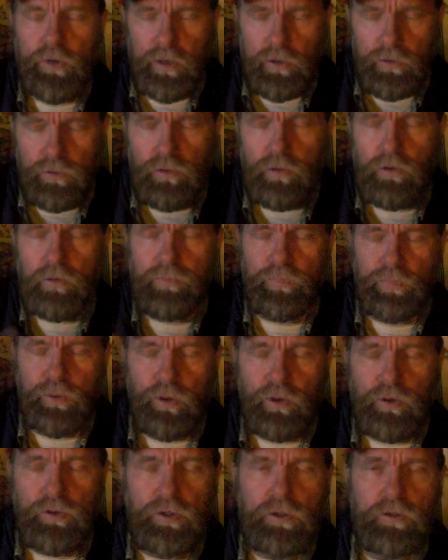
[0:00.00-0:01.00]
into
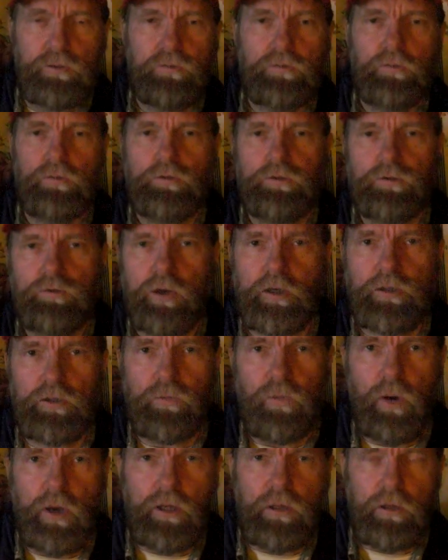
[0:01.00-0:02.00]
producing streaks
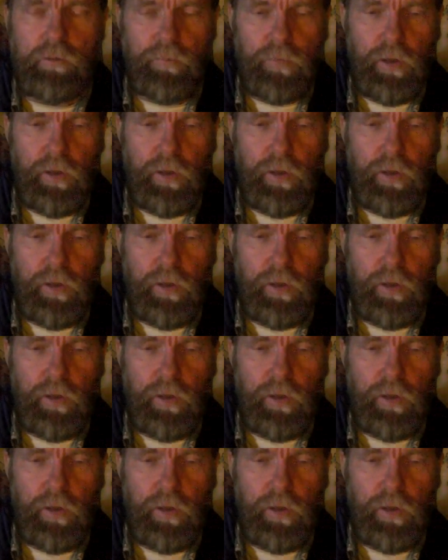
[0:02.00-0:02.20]
of white.